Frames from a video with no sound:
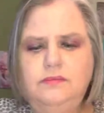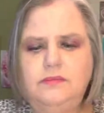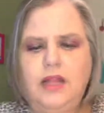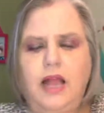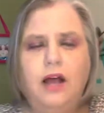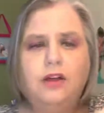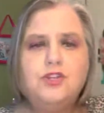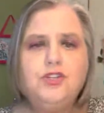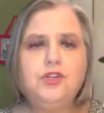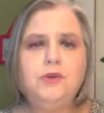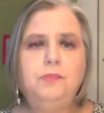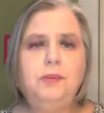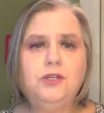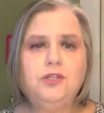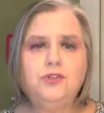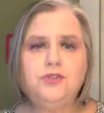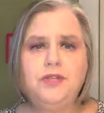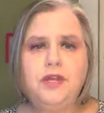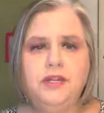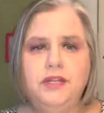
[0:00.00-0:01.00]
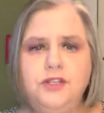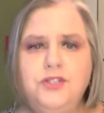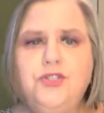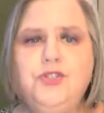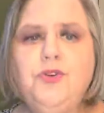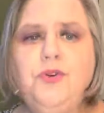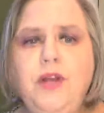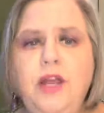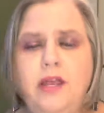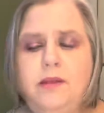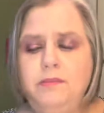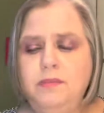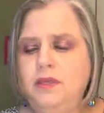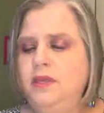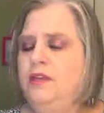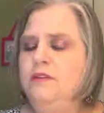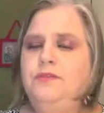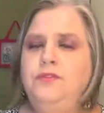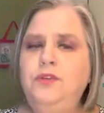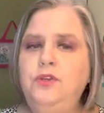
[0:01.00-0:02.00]
I'll show pictures on Instagram
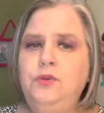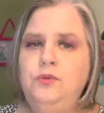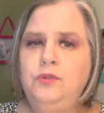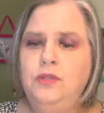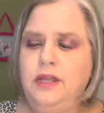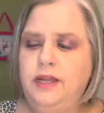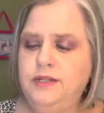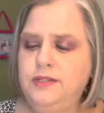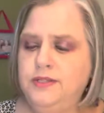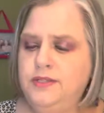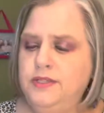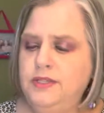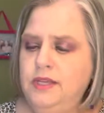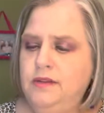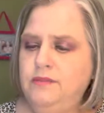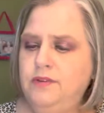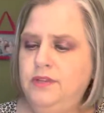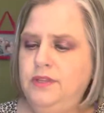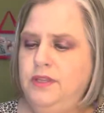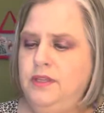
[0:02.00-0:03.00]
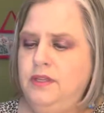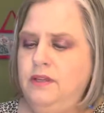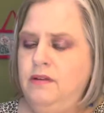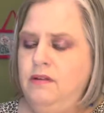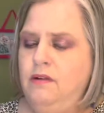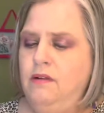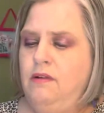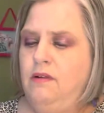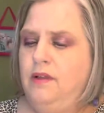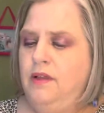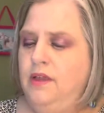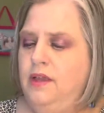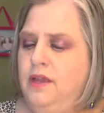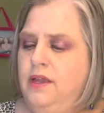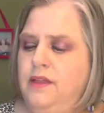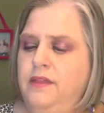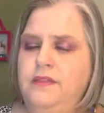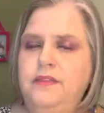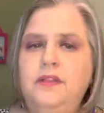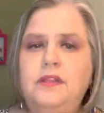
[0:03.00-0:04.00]
if you'd like to see everything.
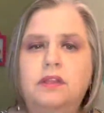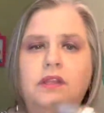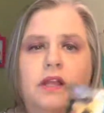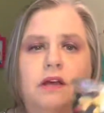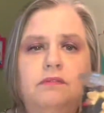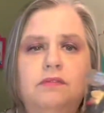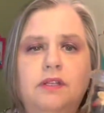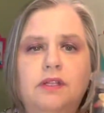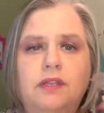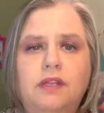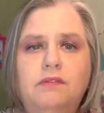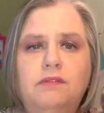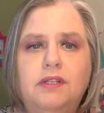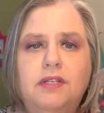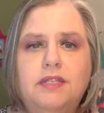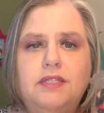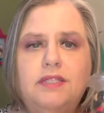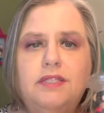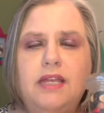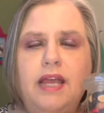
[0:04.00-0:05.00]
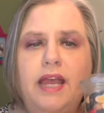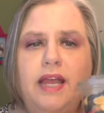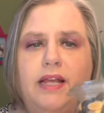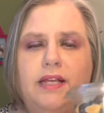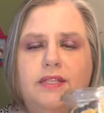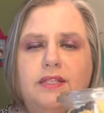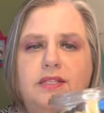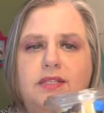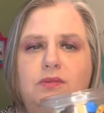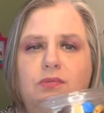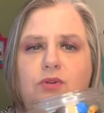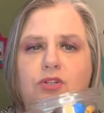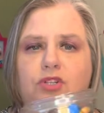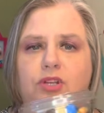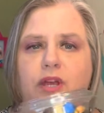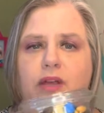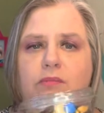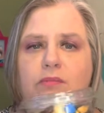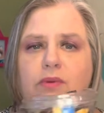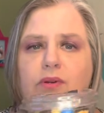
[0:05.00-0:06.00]
The lovely, lovely snacks, which
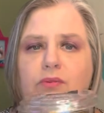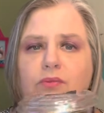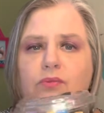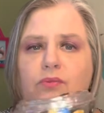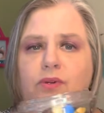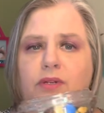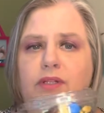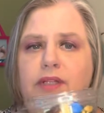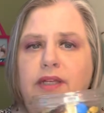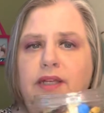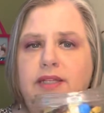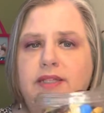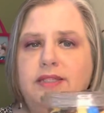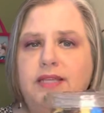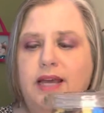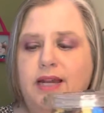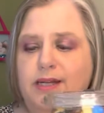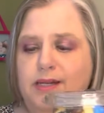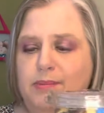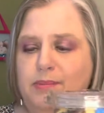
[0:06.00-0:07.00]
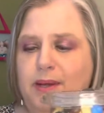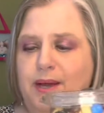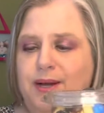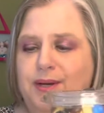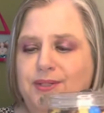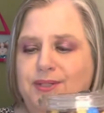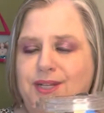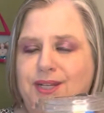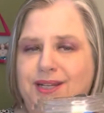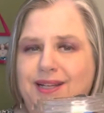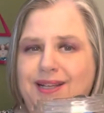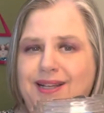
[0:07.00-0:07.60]
I'm really excited about.